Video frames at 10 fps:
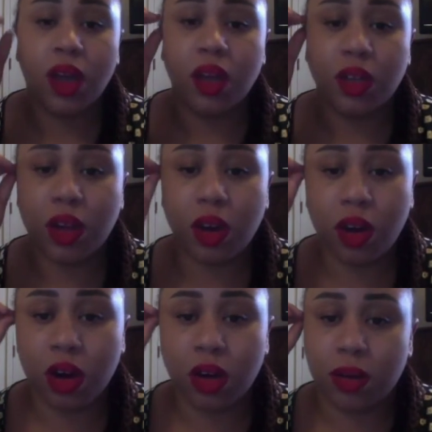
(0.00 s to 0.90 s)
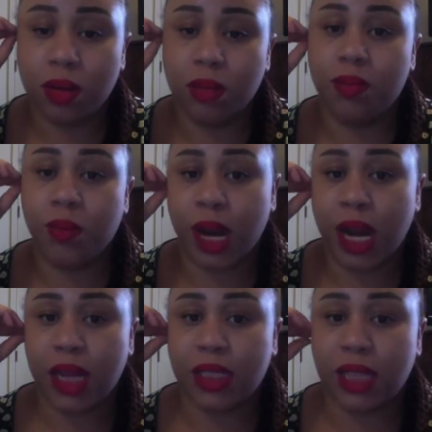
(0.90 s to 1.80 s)
yarn
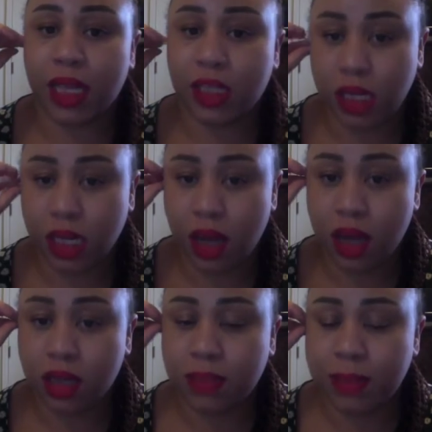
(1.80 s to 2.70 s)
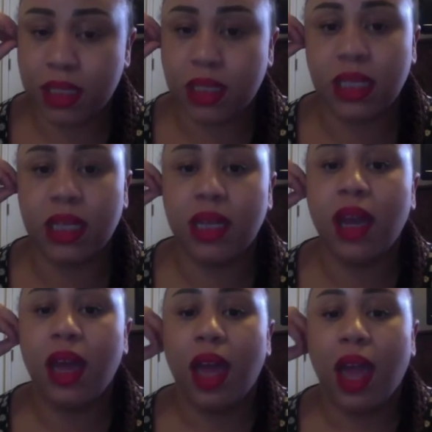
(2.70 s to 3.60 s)
braids, like genie locks basically,
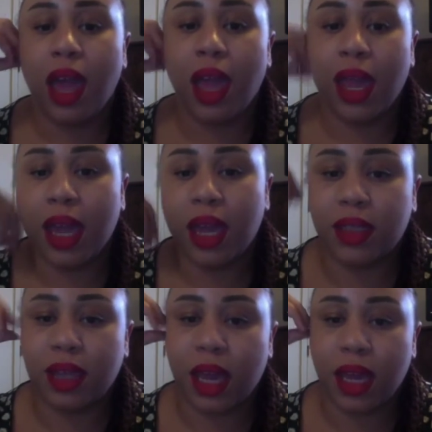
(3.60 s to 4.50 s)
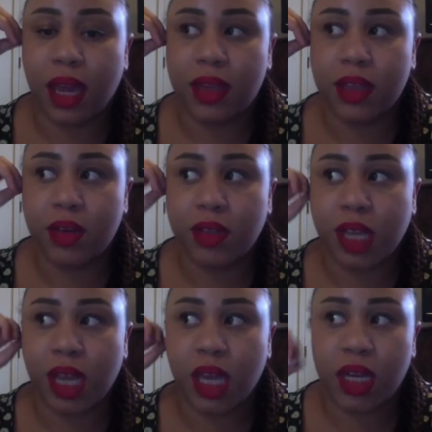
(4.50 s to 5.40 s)
and I had
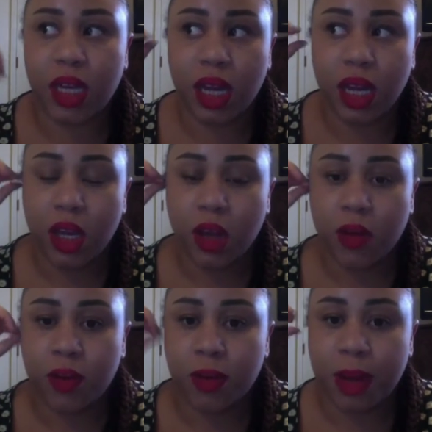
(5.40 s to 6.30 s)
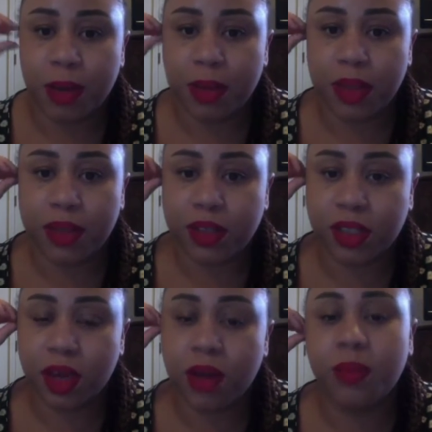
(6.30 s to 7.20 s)
those in for about a month or
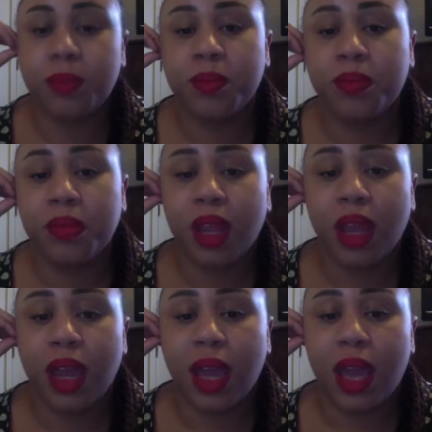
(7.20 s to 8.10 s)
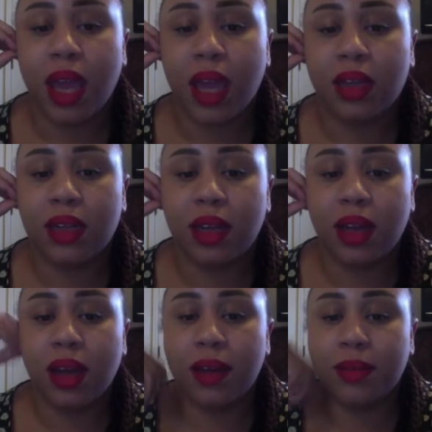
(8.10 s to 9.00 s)
so. And
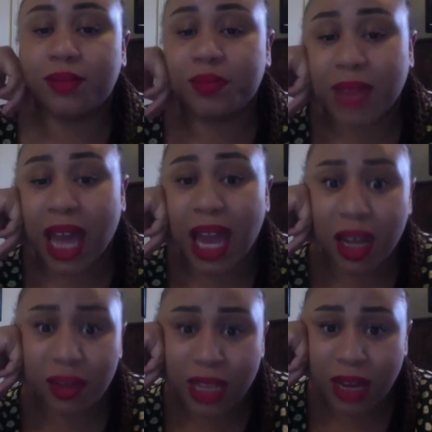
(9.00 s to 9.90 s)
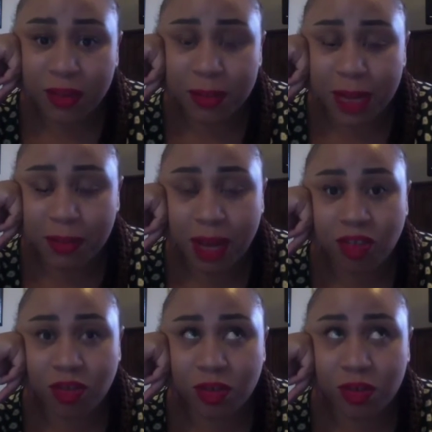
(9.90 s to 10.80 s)
I loved having them in. My
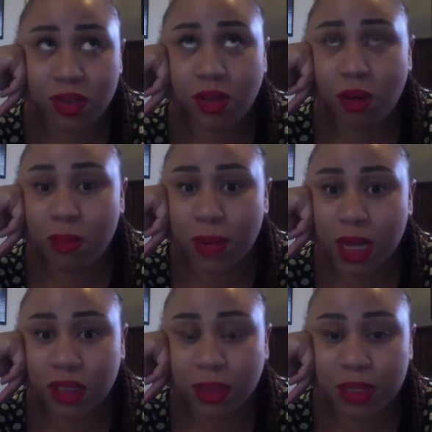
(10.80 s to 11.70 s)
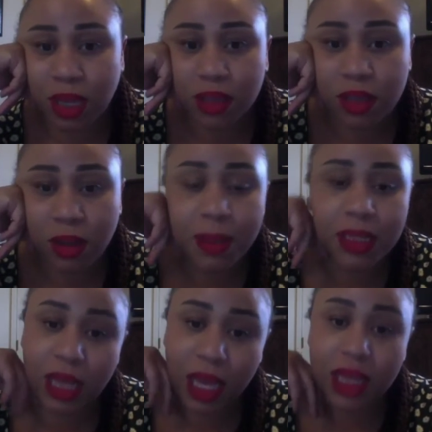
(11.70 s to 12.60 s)
hair grew so much, I retained so
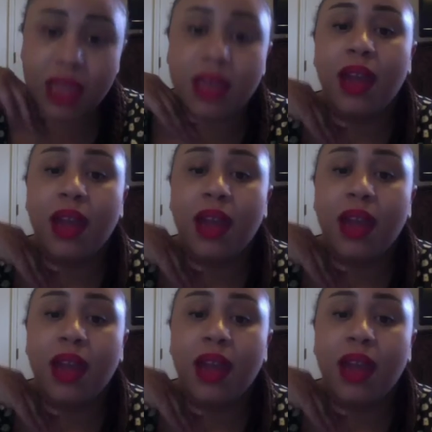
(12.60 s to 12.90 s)
much length,